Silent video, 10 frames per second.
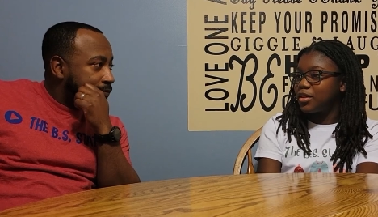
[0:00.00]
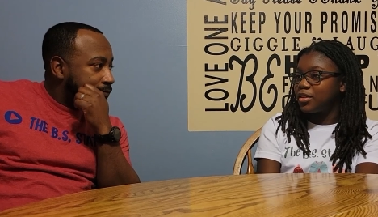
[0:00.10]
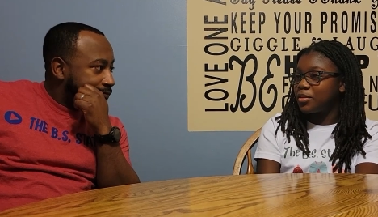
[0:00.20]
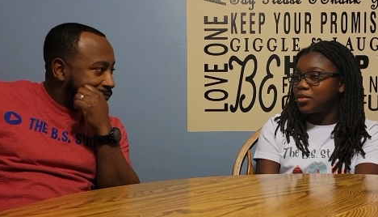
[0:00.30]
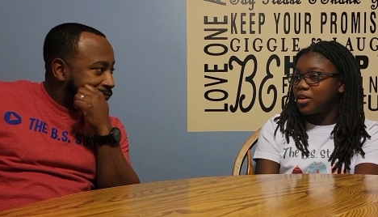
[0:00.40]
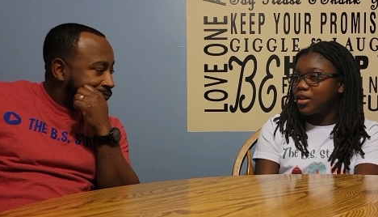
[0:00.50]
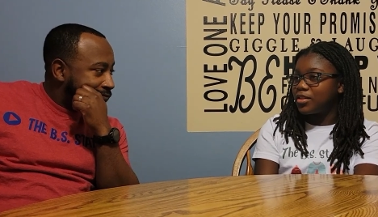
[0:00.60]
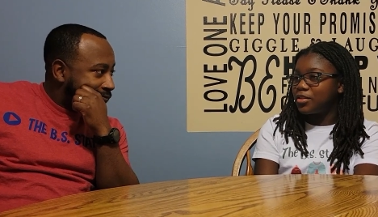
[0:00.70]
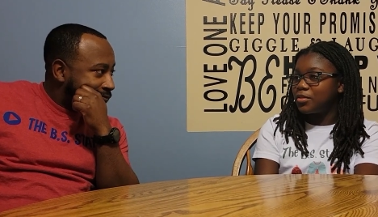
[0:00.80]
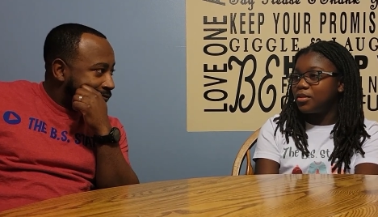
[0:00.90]
Speaker 1: that they were
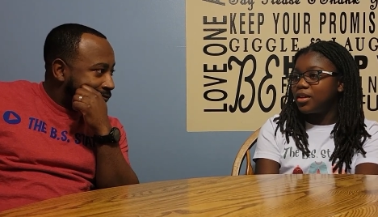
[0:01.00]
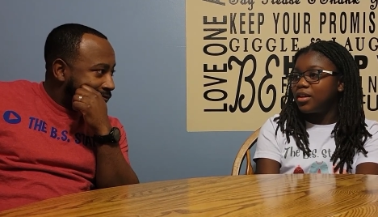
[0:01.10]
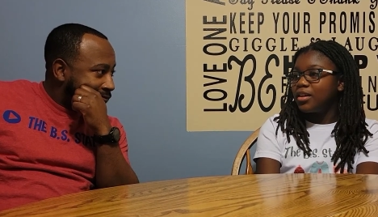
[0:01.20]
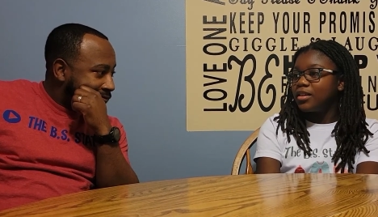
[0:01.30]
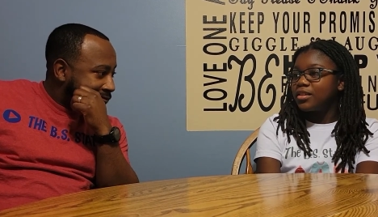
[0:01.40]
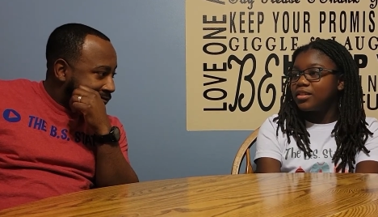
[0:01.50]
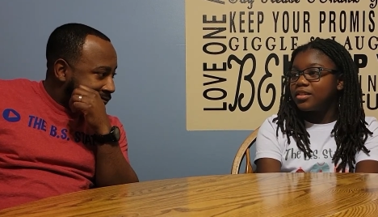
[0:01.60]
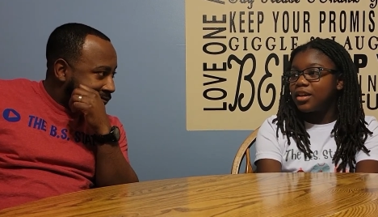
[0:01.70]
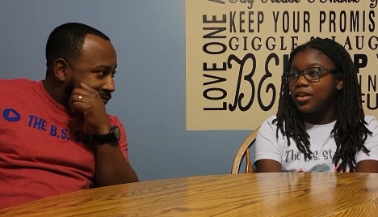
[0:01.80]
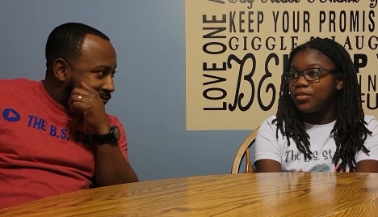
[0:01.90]
trying to,
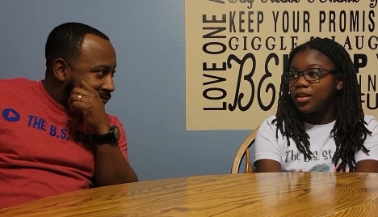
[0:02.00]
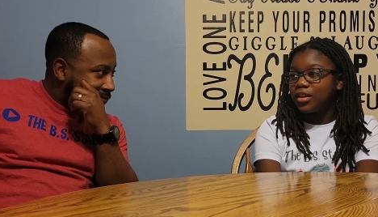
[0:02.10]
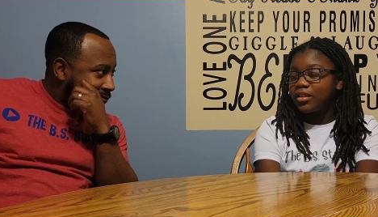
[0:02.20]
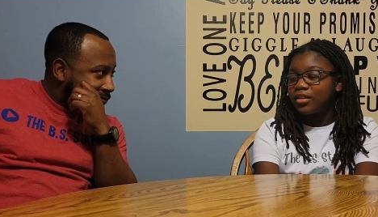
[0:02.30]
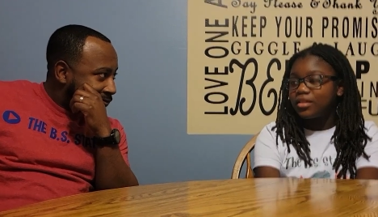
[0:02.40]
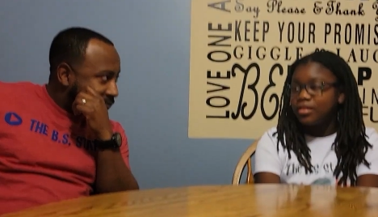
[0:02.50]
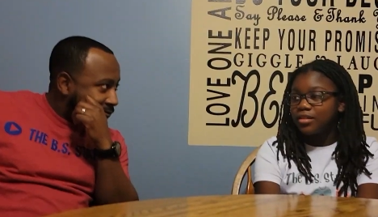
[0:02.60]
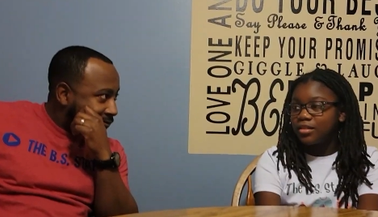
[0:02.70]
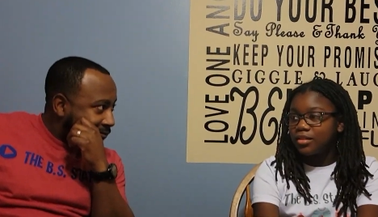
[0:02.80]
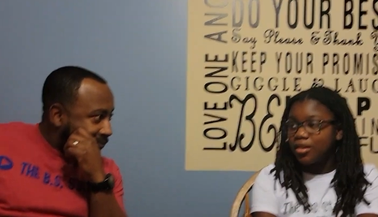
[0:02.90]
to have like
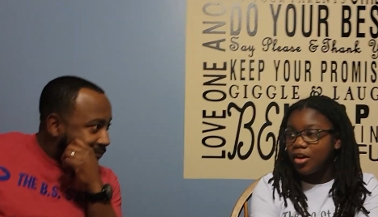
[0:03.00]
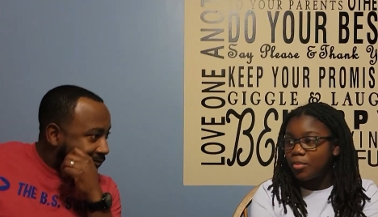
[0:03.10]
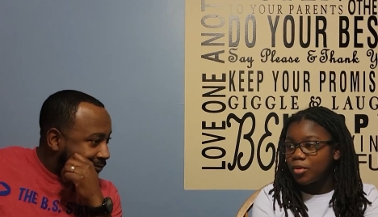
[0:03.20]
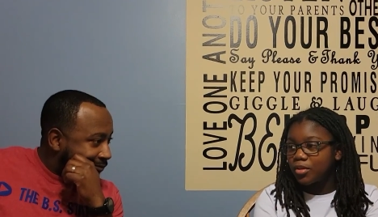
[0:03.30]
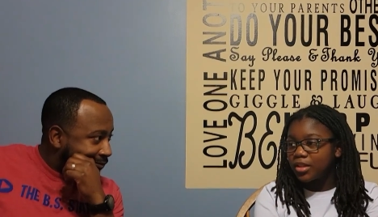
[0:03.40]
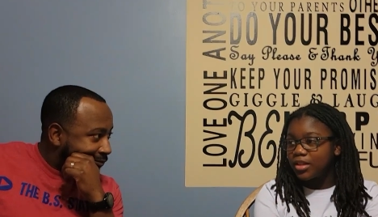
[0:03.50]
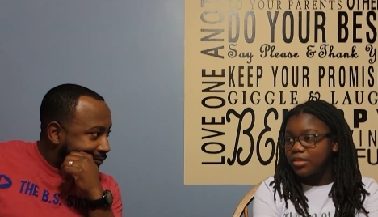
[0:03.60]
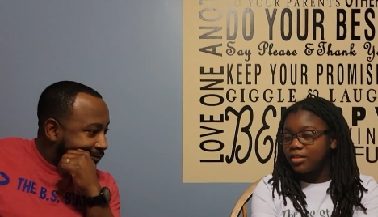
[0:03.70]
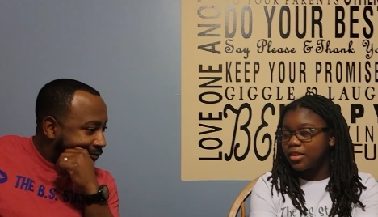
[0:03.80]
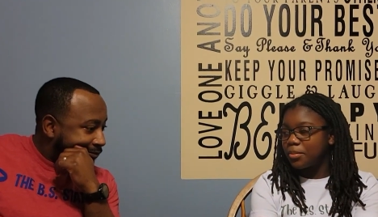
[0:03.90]
cardboard
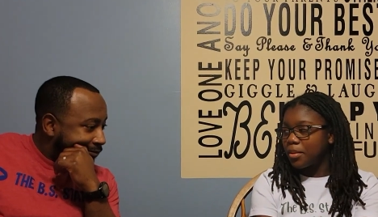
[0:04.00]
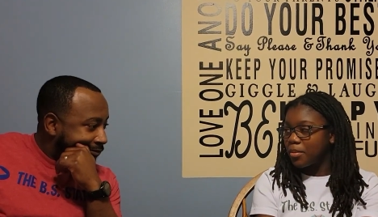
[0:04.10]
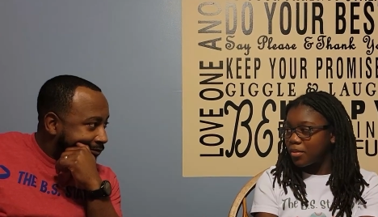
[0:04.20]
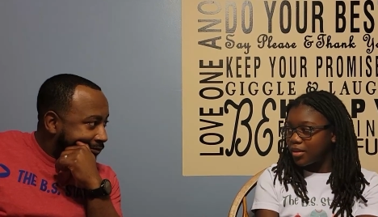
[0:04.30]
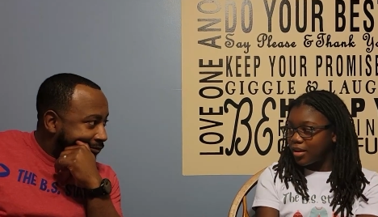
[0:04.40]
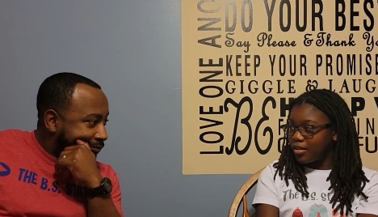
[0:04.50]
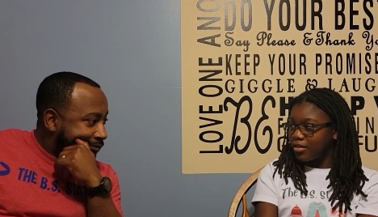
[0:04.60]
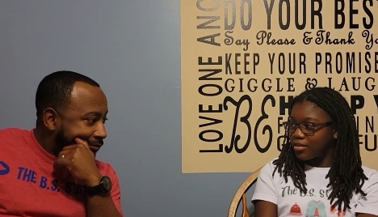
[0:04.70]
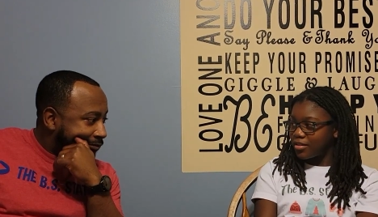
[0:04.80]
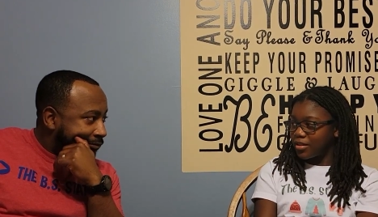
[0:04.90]
things look like people were there,
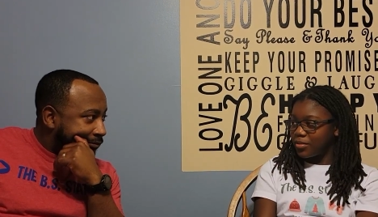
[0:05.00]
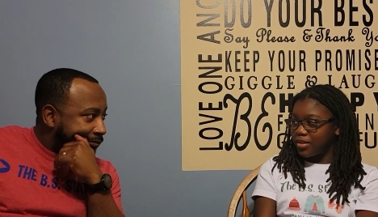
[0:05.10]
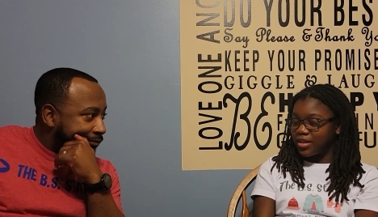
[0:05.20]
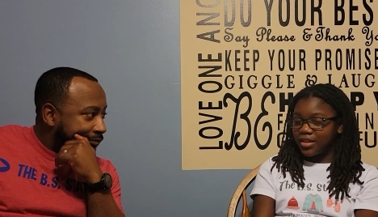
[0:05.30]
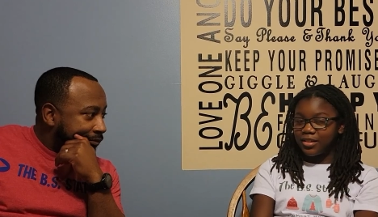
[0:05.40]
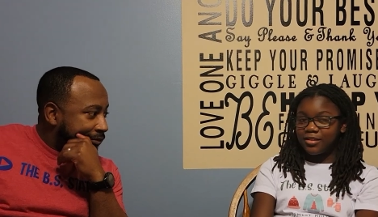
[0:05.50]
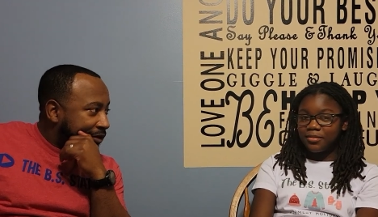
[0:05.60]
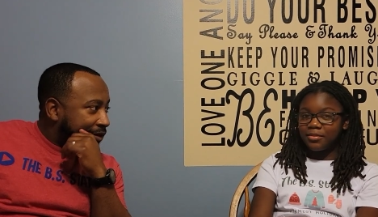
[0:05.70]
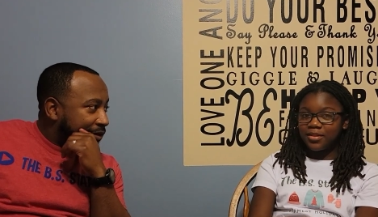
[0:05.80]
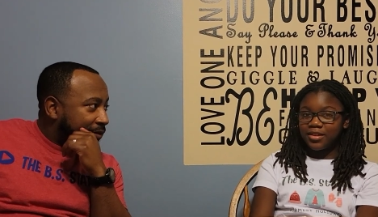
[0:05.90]
Speaker 2: so he would get
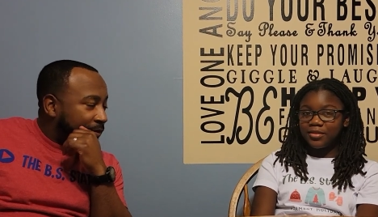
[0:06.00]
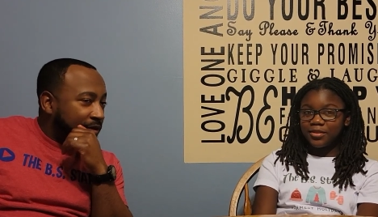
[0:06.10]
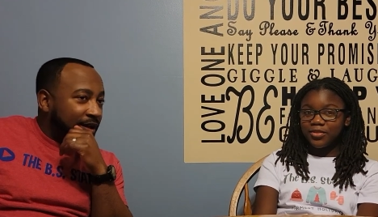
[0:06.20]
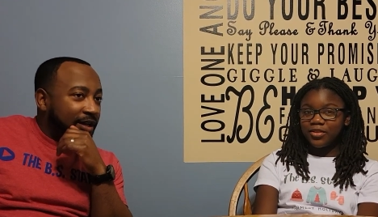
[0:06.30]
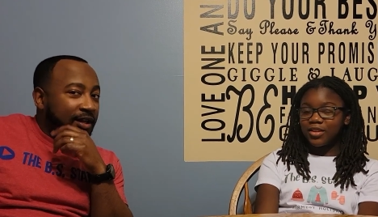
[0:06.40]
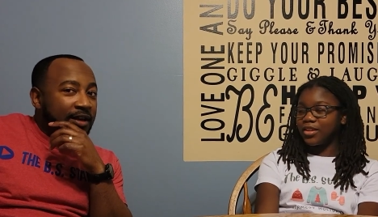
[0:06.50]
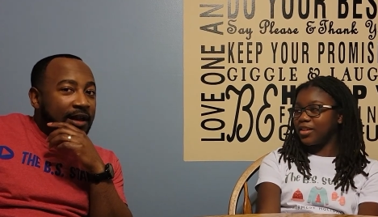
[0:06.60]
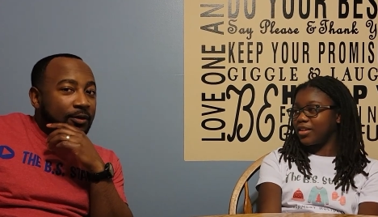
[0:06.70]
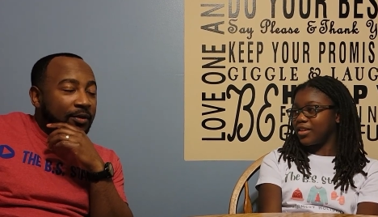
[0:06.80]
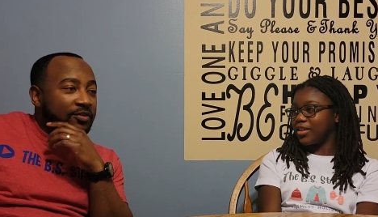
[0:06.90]
kidnapped. But yeah, they're trying to
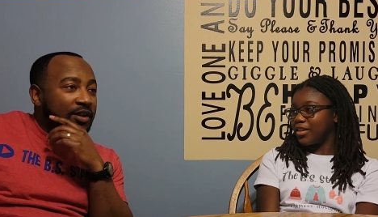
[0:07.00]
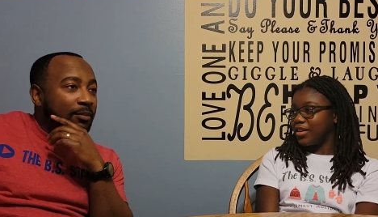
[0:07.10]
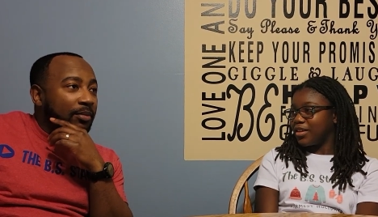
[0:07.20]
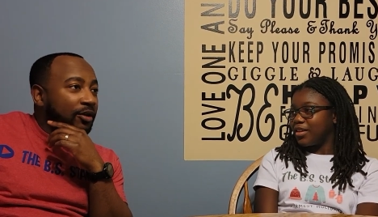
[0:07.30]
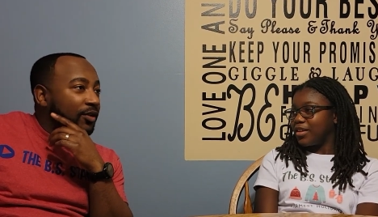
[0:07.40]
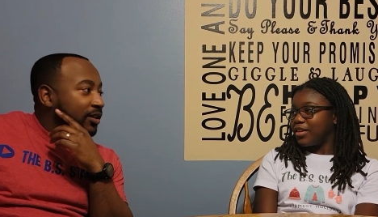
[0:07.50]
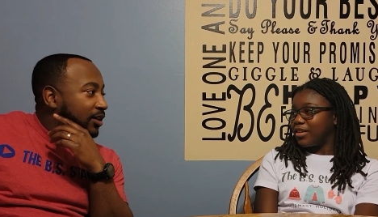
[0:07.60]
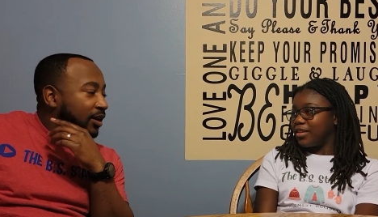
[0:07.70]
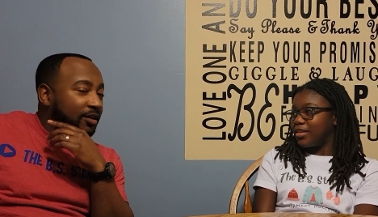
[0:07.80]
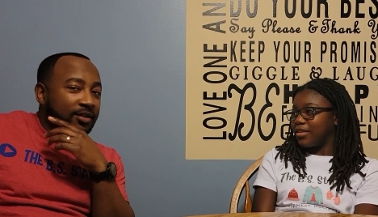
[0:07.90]
kidnap, or they're trying to burglarize
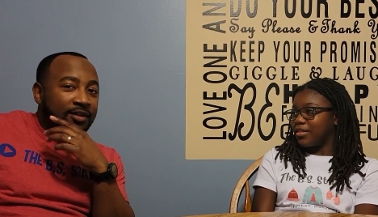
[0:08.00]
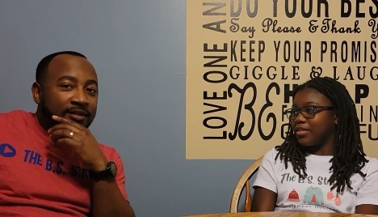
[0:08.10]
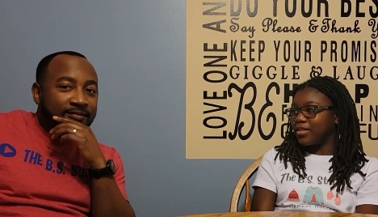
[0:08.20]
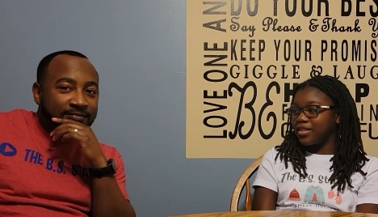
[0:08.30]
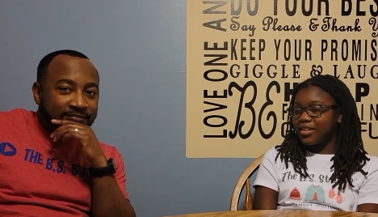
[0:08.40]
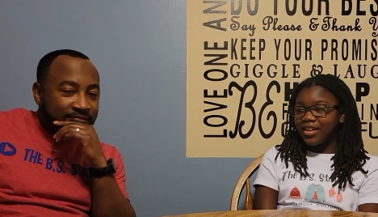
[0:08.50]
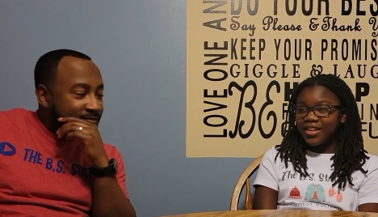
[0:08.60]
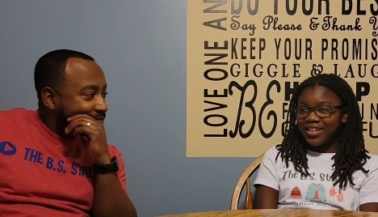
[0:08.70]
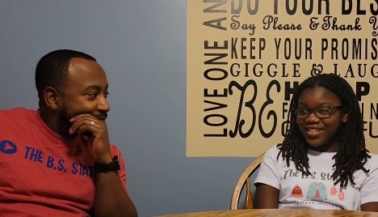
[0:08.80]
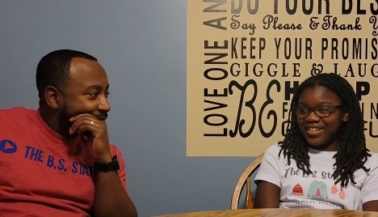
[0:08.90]
his house.
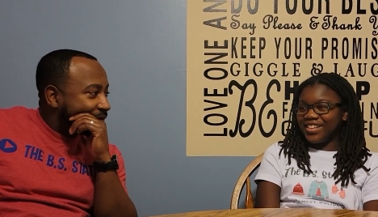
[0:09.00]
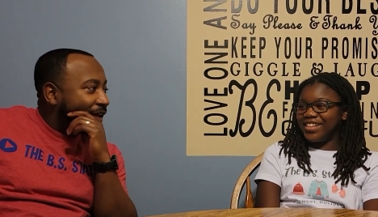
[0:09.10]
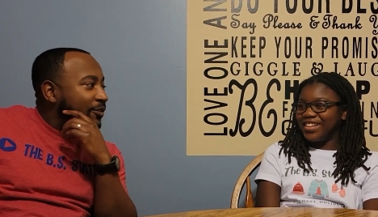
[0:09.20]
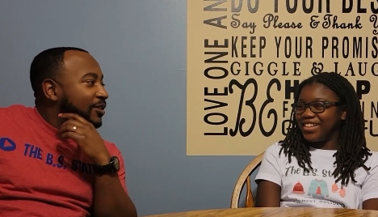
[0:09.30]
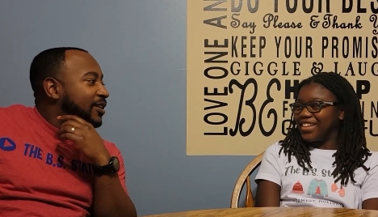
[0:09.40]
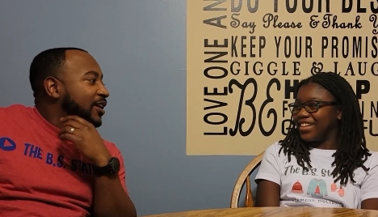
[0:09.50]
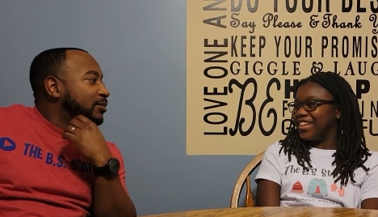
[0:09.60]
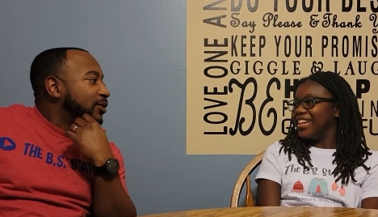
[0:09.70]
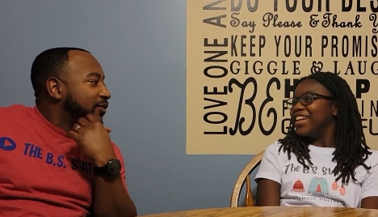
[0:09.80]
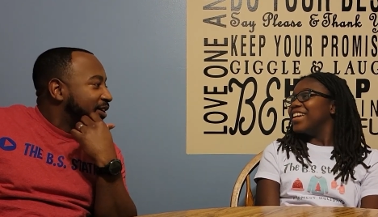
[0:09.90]
Yeah. Have you seen the
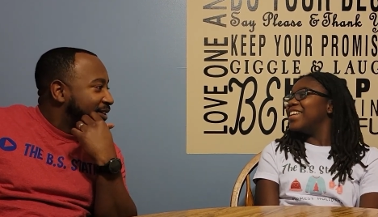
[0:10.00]
movie?